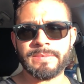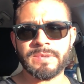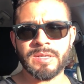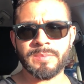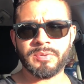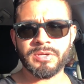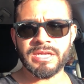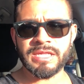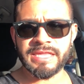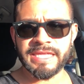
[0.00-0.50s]
I'm
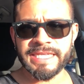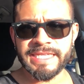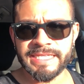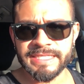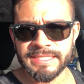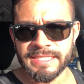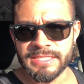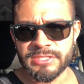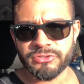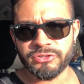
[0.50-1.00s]
gonna put a
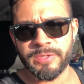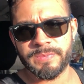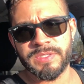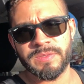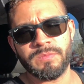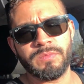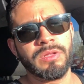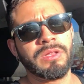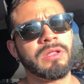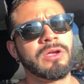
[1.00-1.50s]
link in the
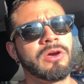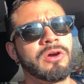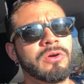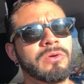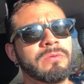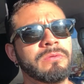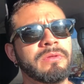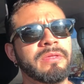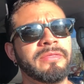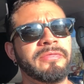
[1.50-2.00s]
description
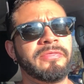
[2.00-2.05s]
below.